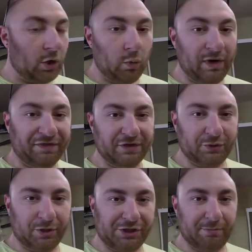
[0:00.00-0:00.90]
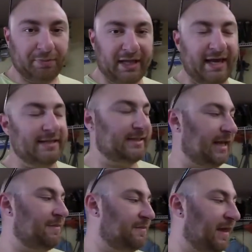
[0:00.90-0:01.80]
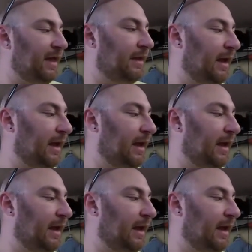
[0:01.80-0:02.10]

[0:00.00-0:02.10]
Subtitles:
with the switch in place. And then